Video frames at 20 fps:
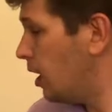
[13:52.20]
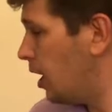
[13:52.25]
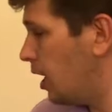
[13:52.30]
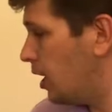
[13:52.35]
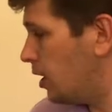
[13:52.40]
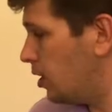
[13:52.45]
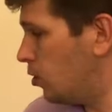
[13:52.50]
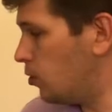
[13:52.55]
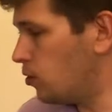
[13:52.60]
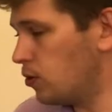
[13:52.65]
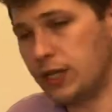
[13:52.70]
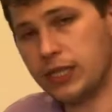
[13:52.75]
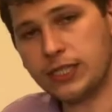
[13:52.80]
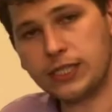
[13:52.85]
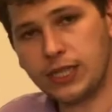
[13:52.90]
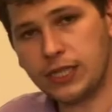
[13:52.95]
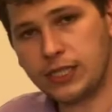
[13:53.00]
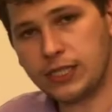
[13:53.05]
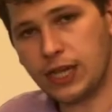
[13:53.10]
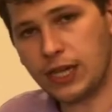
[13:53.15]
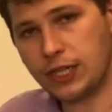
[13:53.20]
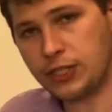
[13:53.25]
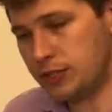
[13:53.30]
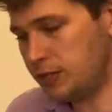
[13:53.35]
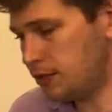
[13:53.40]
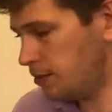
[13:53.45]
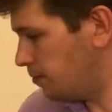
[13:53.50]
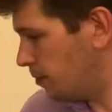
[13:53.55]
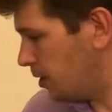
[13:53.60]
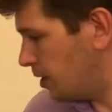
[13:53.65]
local listing
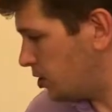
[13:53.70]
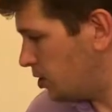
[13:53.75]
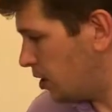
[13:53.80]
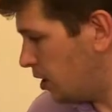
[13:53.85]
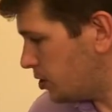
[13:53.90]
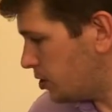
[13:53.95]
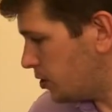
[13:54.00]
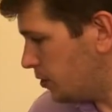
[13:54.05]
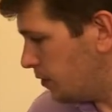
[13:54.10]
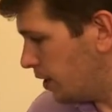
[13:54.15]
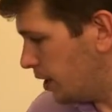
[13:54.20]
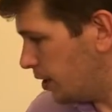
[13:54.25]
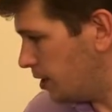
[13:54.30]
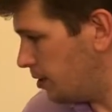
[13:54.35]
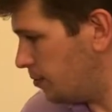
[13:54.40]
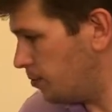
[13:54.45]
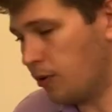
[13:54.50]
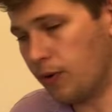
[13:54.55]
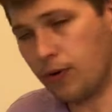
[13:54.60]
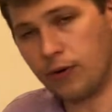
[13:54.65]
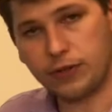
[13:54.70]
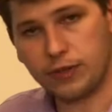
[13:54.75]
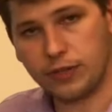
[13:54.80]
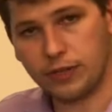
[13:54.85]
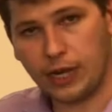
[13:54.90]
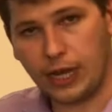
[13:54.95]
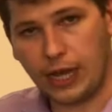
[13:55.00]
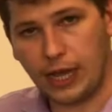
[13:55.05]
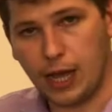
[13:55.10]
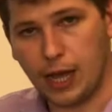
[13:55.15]
section, but it's also very important,
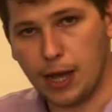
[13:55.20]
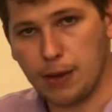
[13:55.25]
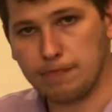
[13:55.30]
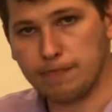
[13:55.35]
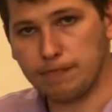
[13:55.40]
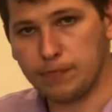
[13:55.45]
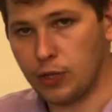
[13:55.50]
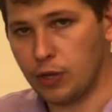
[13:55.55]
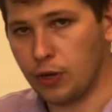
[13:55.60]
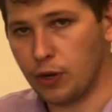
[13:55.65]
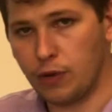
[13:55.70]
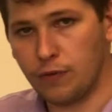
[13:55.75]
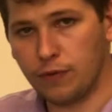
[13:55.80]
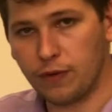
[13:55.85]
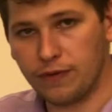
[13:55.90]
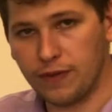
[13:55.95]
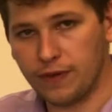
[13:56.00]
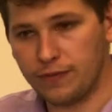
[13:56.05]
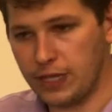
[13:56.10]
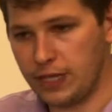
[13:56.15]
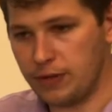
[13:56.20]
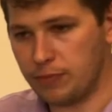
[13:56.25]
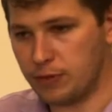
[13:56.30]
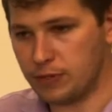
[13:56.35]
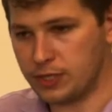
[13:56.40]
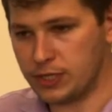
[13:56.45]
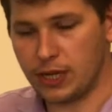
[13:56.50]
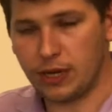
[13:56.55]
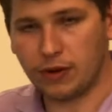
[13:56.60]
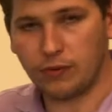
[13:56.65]
over
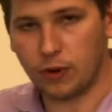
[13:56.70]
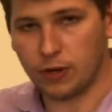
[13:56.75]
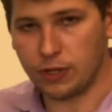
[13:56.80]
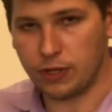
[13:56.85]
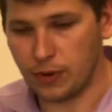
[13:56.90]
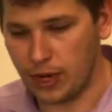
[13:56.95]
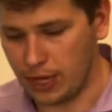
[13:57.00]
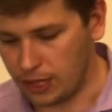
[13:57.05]
15% of where you